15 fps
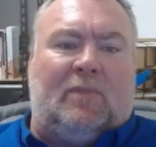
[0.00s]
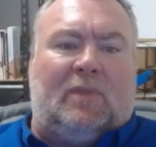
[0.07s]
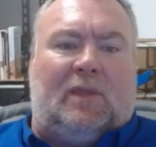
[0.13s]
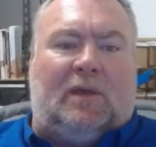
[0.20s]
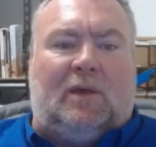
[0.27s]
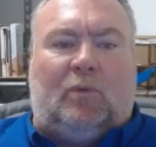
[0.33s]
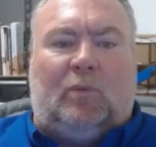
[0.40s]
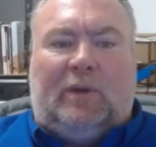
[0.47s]

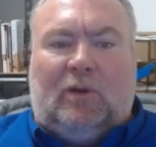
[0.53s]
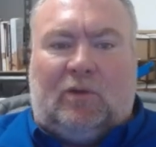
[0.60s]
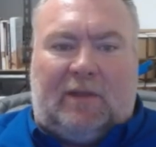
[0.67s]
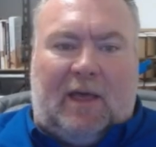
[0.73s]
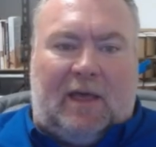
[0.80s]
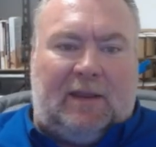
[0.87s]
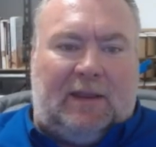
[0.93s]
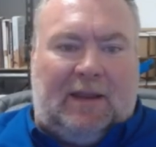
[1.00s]
Uh, we
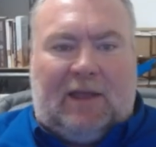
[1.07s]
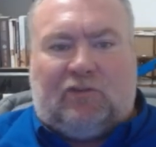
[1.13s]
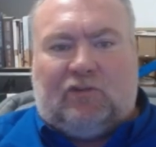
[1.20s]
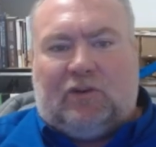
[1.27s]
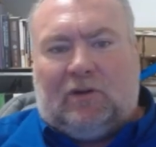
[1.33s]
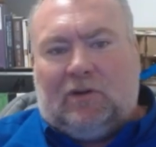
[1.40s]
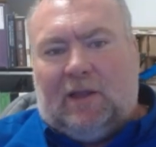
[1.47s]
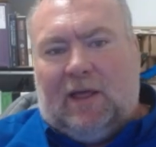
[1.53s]
looked at
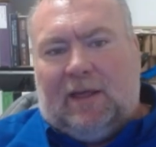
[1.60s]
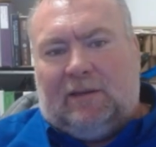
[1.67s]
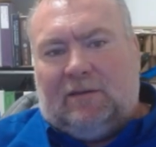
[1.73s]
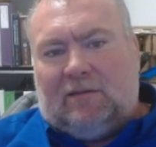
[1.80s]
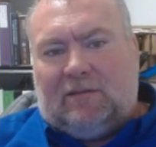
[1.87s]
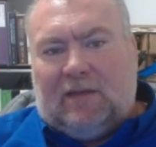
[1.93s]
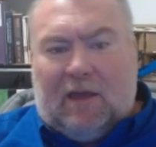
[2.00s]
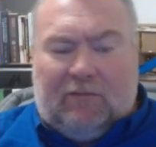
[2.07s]
electrical
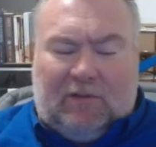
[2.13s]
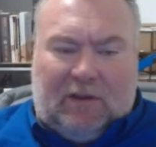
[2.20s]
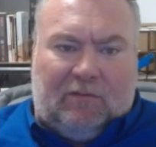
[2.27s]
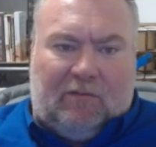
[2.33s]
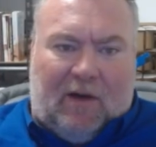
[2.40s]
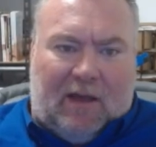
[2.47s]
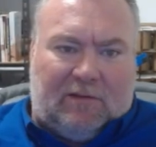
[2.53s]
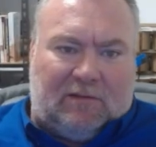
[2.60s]
and safety
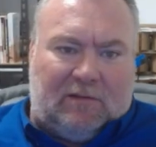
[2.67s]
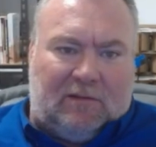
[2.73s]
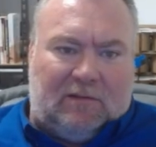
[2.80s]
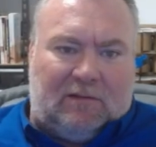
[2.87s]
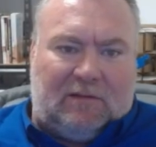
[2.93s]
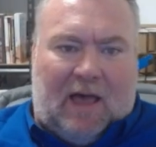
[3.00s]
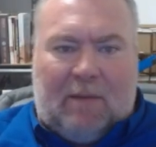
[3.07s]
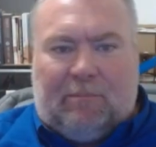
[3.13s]

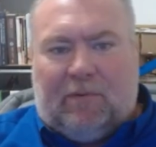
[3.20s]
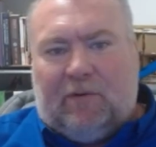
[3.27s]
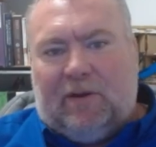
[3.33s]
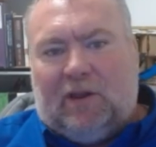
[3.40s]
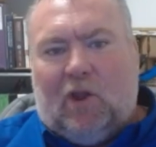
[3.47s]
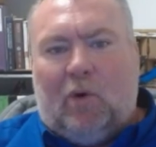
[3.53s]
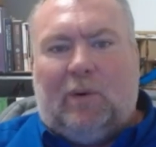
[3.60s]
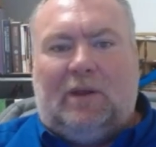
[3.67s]
devices, upper
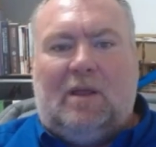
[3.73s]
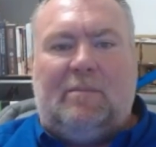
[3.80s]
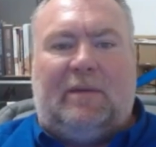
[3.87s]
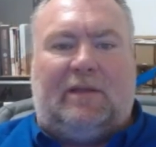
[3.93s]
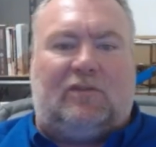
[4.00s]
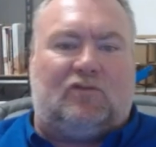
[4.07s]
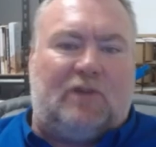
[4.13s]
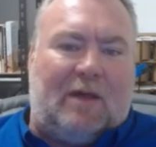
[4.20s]
and lower
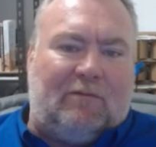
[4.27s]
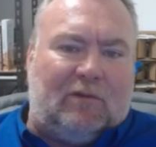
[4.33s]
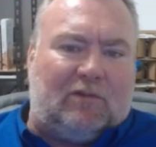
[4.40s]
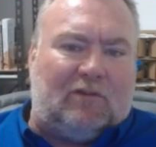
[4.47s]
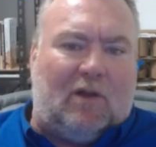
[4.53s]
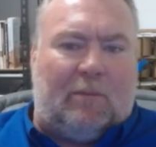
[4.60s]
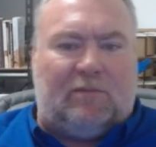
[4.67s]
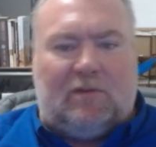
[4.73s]
limits, travel
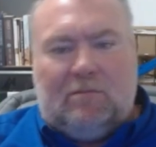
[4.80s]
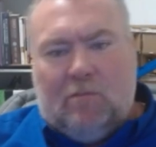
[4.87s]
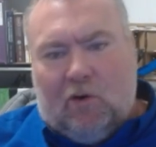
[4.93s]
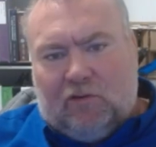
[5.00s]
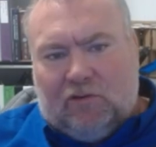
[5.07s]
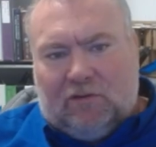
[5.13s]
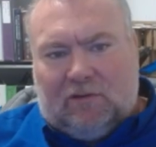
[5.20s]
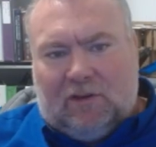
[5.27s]
stops,
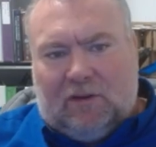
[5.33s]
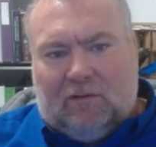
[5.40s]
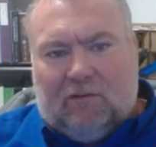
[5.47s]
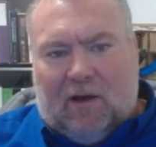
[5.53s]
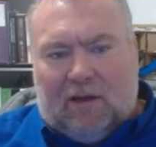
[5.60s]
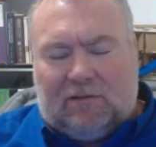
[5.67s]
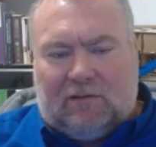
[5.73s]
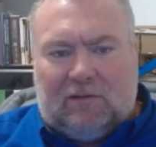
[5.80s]
emergency
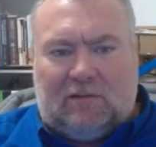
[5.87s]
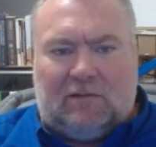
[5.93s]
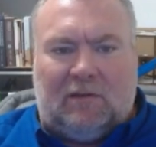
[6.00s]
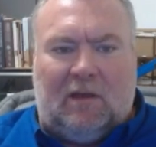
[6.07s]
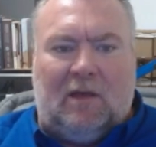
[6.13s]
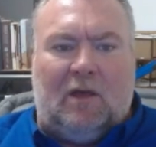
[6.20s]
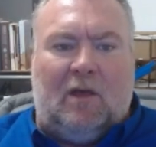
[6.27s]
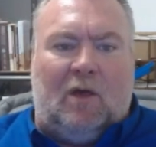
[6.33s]
devices.
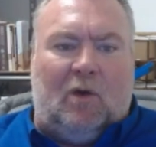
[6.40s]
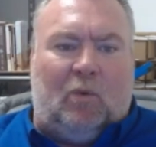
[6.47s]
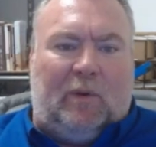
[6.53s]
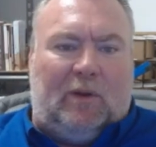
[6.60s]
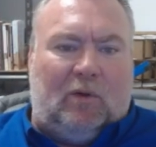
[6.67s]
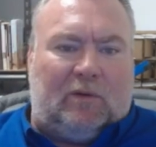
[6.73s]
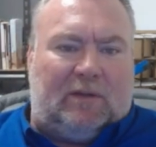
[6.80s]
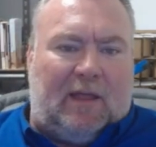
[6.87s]

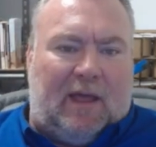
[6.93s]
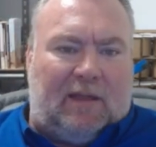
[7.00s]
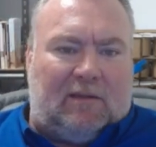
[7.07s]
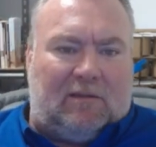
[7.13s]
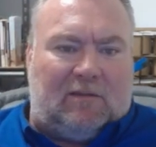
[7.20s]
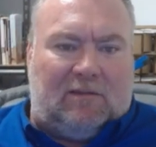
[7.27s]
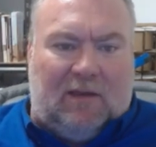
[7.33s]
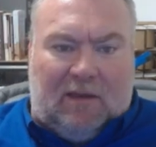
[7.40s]
We looked
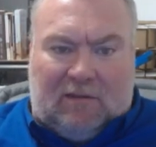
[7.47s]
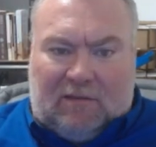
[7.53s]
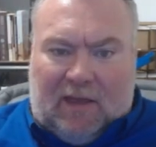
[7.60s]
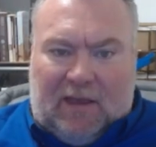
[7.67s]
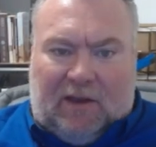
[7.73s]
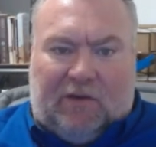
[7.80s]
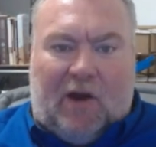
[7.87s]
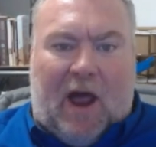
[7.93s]
at
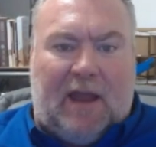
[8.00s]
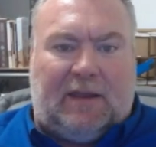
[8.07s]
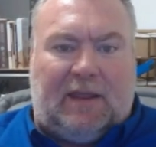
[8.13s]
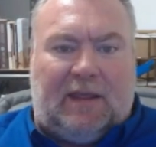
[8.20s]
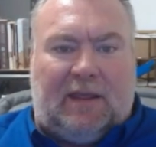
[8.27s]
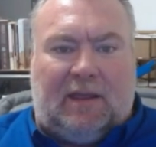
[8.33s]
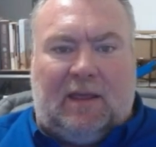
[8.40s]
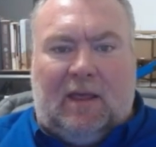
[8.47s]
CSA
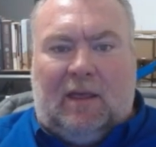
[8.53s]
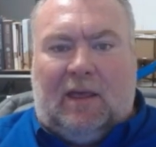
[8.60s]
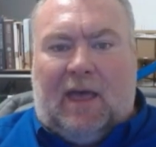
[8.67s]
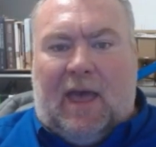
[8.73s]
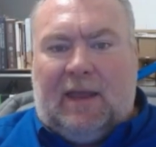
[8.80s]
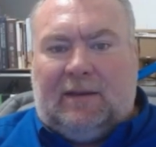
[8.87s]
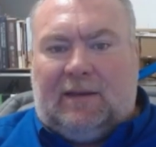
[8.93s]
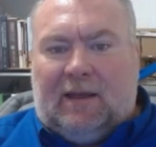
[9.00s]
grounding
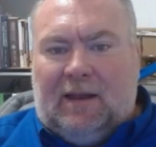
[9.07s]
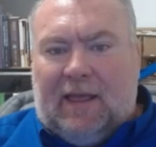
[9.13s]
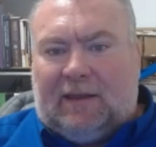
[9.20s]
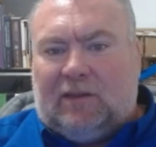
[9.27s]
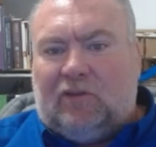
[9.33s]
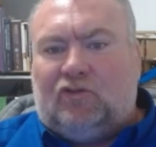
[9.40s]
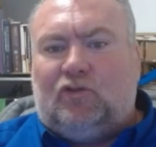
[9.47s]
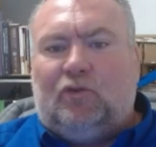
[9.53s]
and
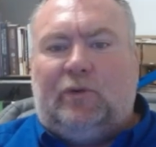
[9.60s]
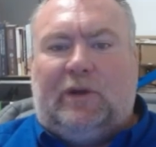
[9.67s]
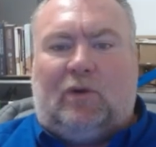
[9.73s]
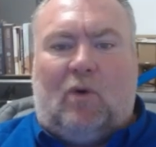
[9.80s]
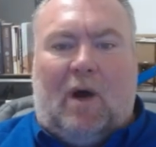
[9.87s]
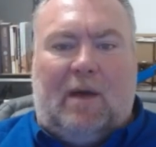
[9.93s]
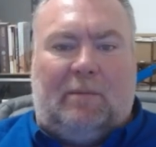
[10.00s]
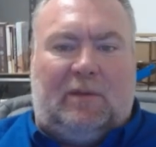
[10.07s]
collector shoe
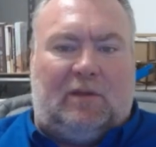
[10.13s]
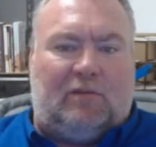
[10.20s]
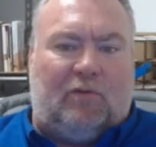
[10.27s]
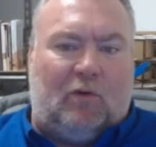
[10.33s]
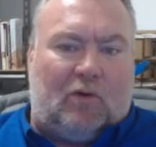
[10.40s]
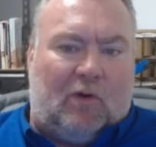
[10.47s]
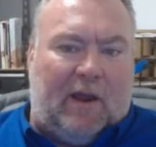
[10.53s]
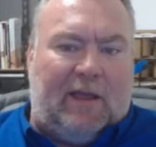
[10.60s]
requirements
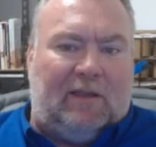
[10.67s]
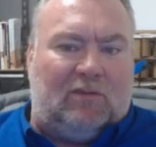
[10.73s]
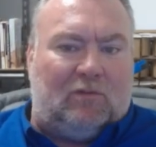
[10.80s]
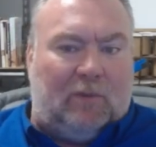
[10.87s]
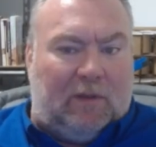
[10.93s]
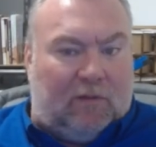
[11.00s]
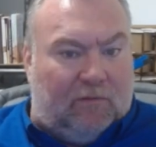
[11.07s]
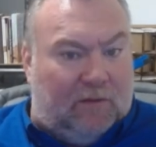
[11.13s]
for
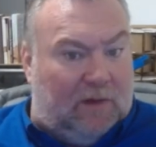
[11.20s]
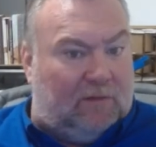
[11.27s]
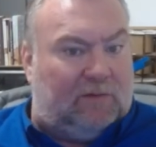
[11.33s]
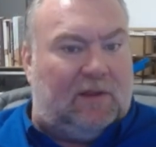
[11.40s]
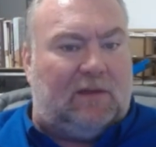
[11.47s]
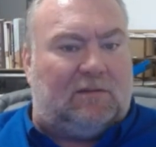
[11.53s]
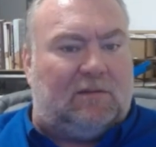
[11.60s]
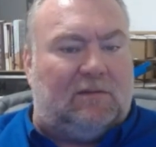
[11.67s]
cranes with
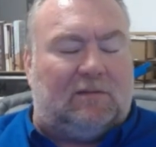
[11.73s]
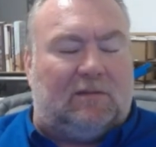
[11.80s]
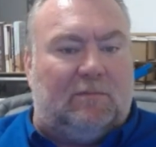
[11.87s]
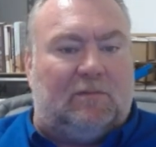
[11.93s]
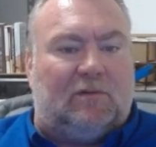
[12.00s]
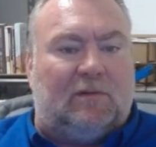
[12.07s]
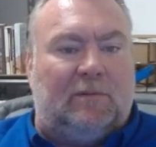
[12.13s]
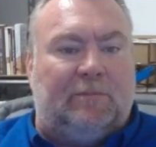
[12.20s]
VFD
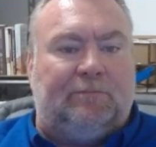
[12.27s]
systems.